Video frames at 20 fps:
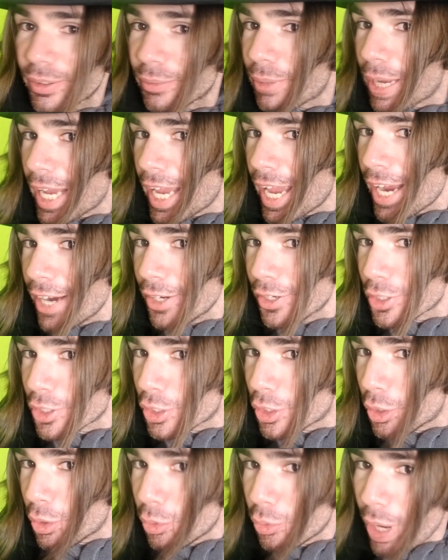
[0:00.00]
My hair is
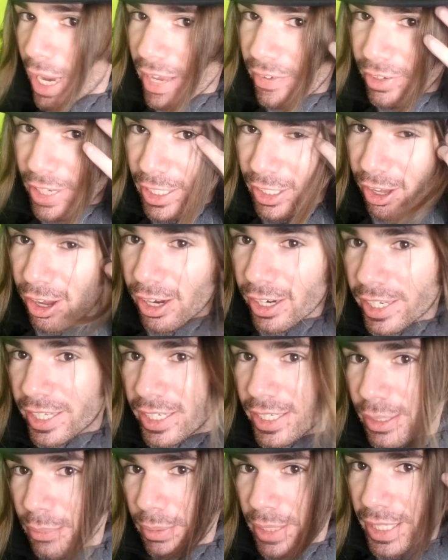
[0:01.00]
too wavy
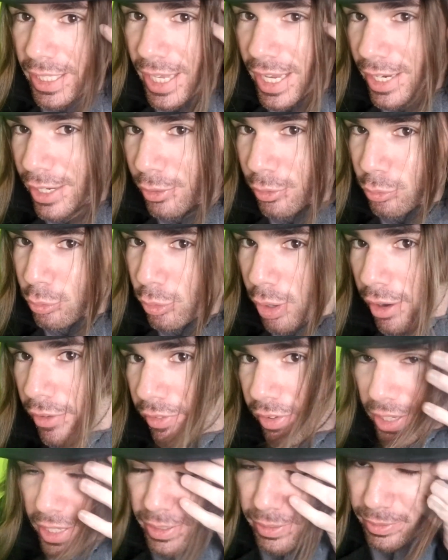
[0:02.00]
locky to be like
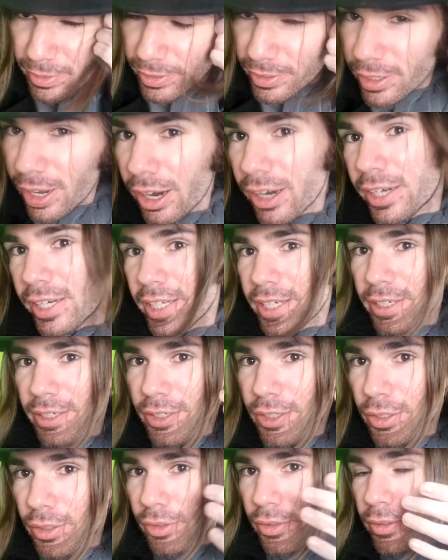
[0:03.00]
ruffy
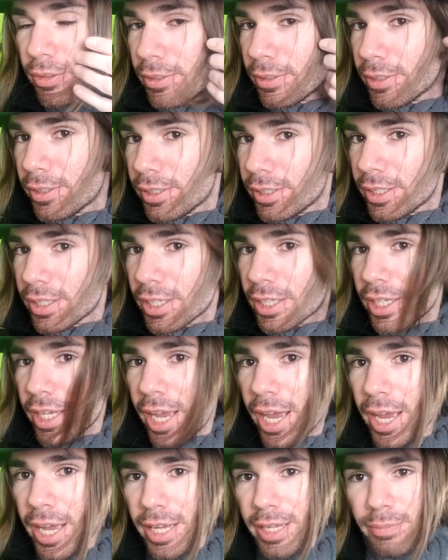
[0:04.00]
guardian dude
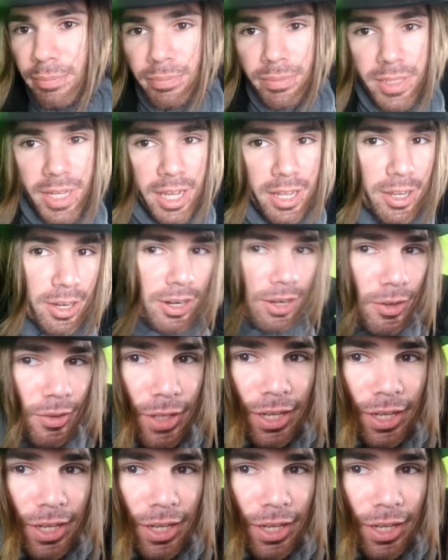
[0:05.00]
guy. I don't know.